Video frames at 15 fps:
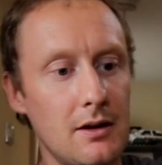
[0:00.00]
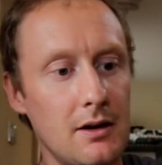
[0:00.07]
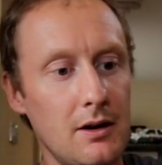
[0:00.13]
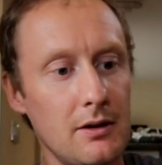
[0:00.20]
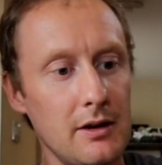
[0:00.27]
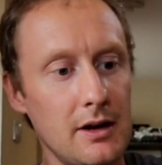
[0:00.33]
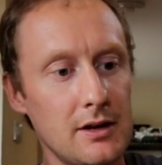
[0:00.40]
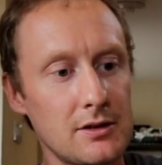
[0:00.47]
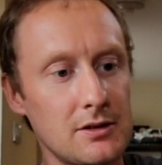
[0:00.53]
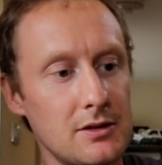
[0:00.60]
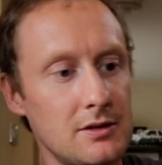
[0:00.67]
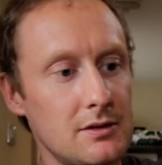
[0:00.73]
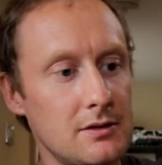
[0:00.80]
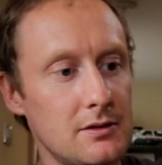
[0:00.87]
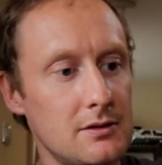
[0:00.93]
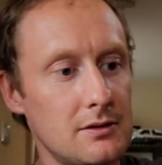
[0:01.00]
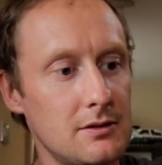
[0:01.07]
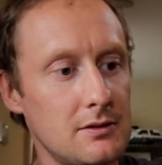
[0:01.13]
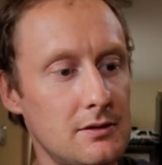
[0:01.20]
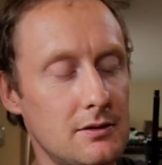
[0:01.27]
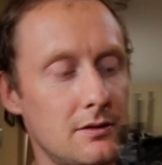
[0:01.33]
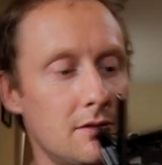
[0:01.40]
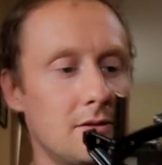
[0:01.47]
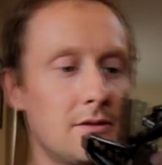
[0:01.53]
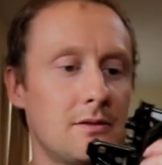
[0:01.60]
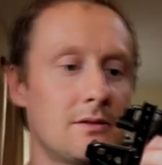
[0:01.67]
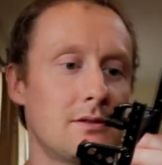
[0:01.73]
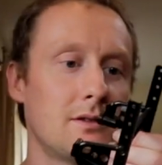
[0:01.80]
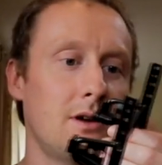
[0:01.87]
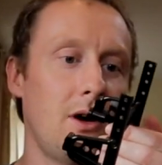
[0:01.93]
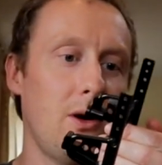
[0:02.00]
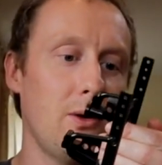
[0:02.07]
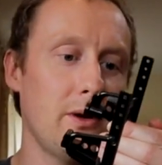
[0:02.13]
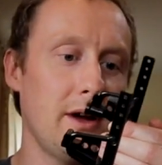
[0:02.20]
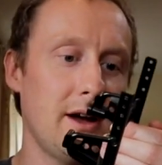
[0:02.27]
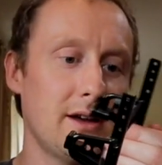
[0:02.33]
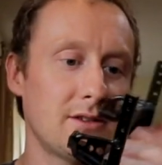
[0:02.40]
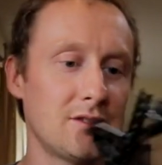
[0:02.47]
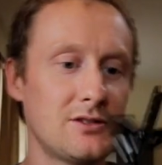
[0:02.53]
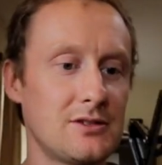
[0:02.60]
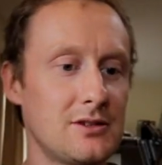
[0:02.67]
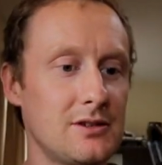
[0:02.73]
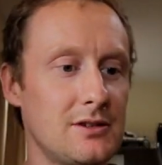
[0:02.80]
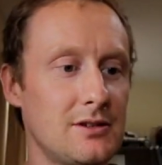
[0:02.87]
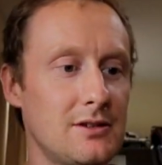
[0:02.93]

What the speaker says: Oh yes. Oh yes.